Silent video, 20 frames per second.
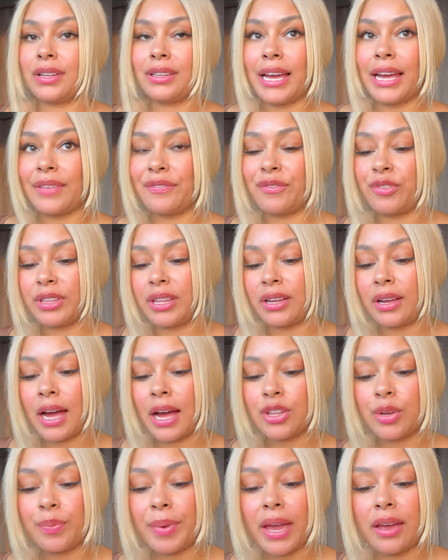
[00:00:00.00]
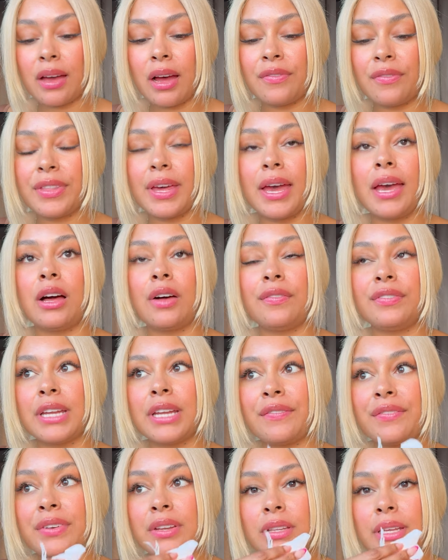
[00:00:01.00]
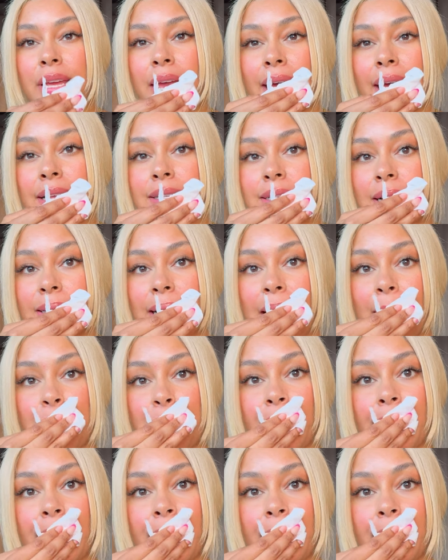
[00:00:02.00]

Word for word: like for the color payoff, that e.l.f. definitely has a lot more